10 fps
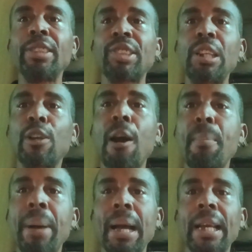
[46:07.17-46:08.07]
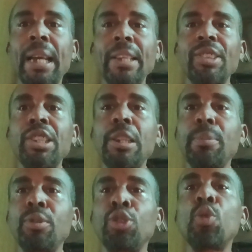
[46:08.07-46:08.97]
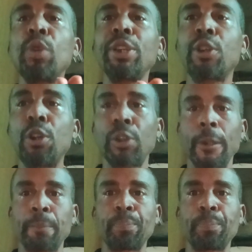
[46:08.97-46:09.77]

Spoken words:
still come back and still doing good.